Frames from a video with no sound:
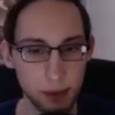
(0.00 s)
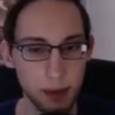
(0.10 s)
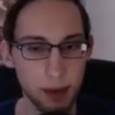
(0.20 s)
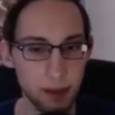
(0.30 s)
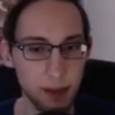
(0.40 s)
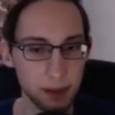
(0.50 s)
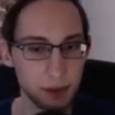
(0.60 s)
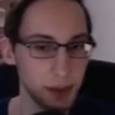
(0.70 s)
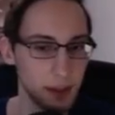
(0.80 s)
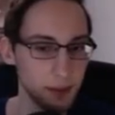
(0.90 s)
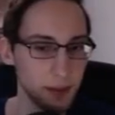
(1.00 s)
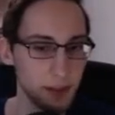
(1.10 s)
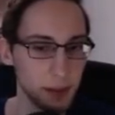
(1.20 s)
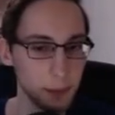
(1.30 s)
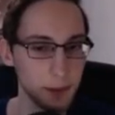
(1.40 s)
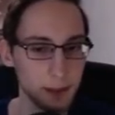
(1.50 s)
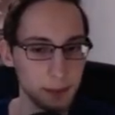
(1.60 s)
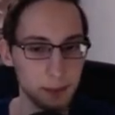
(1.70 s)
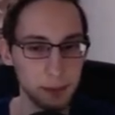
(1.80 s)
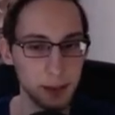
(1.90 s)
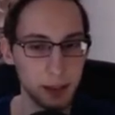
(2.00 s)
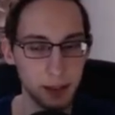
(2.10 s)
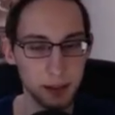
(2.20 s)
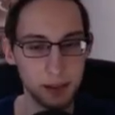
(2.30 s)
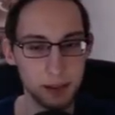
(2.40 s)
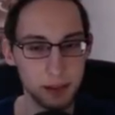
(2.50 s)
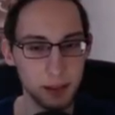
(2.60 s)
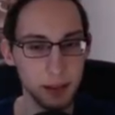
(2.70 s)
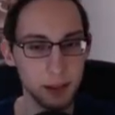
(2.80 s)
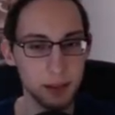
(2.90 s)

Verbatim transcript: Yeah, thanks for the gifted subs, Liam, again, and